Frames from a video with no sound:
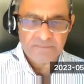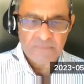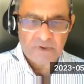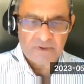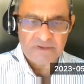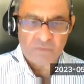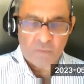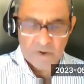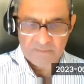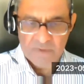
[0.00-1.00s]
All right,
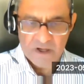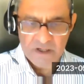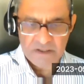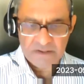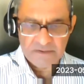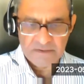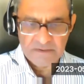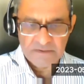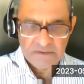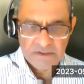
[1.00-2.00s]
1 mark
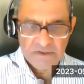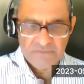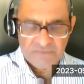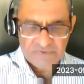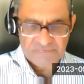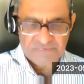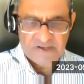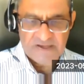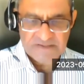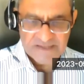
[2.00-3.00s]
for the
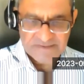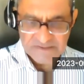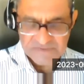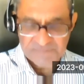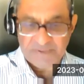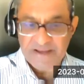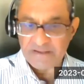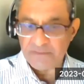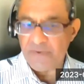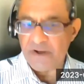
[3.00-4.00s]
state and
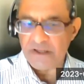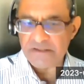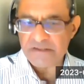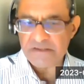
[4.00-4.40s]
explain part.